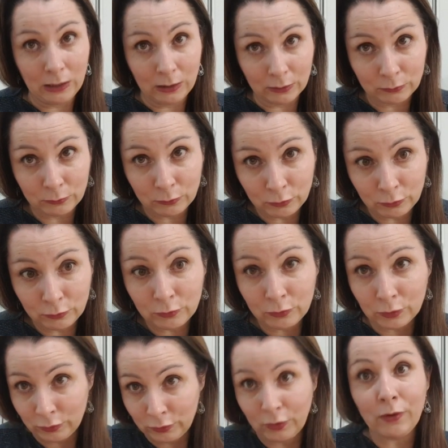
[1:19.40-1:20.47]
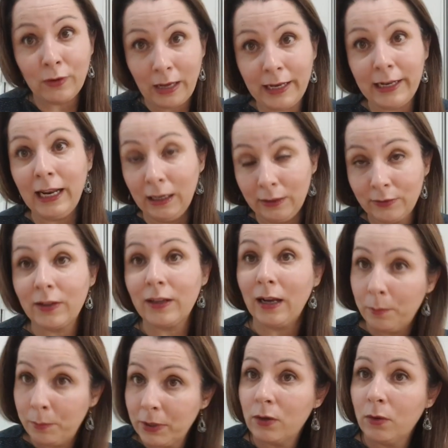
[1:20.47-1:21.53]
I'll just do that now. So
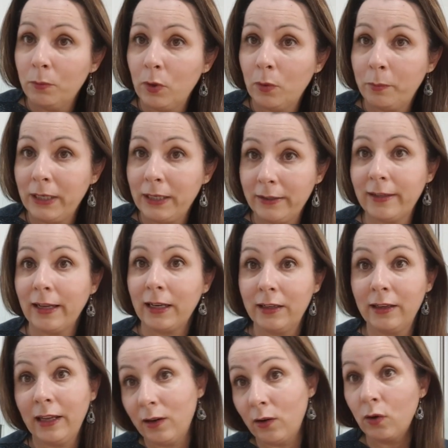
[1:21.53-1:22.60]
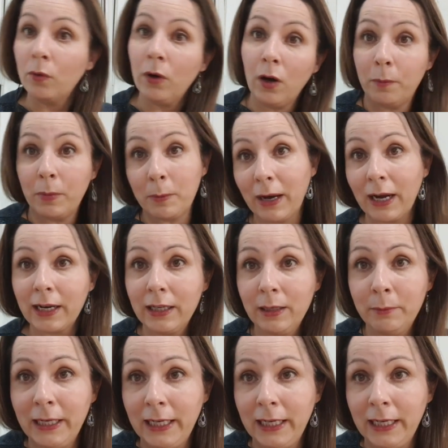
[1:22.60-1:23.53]
that'll be coming up in a second, then I'll be back in a